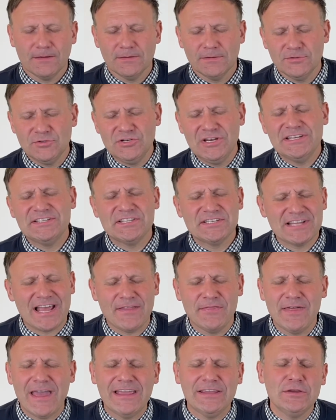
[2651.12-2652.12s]
Jesus, I
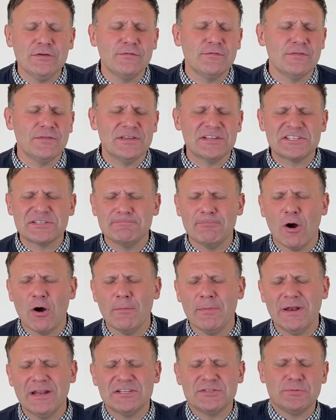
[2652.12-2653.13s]
thank you for this
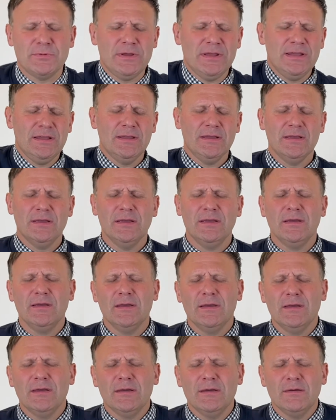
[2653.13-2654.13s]
moment as we
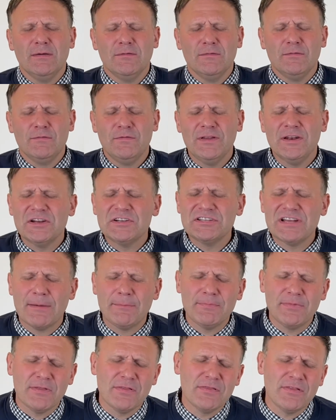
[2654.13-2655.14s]
finish
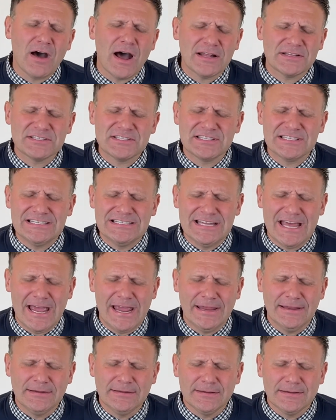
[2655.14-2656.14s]
up the thoughts
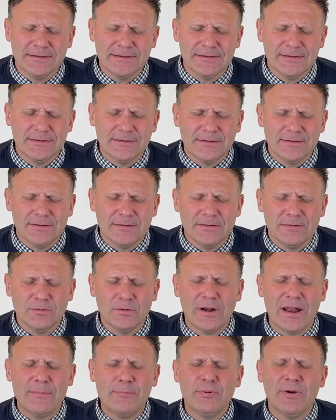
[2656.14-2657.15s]
today.
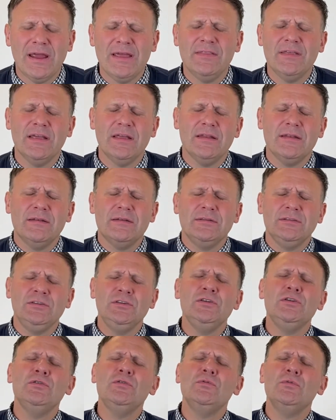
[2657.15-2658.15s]
Lord, I pray that
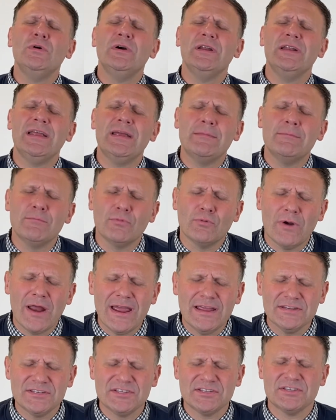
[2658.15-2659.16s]
you would
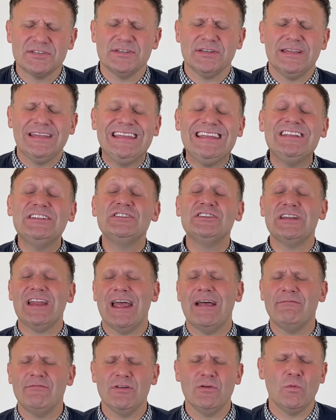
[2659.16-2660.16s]
embrace each and
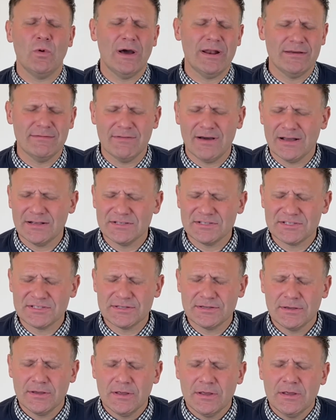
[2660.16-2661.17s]
every one of
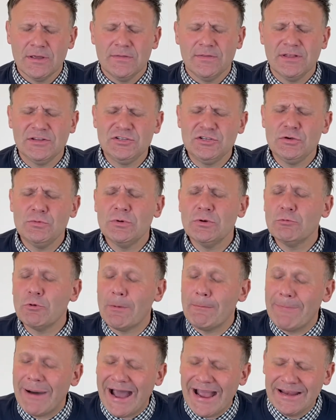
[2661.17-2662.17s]
us, that you would
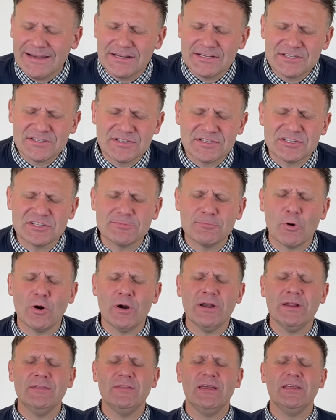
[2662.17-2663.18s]
remind us this
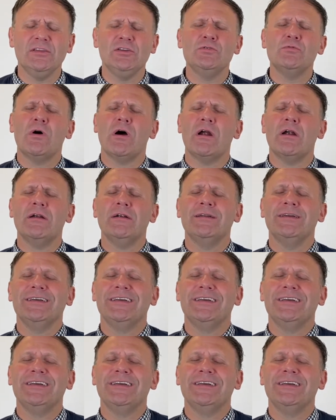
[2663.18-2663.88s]
morning that you are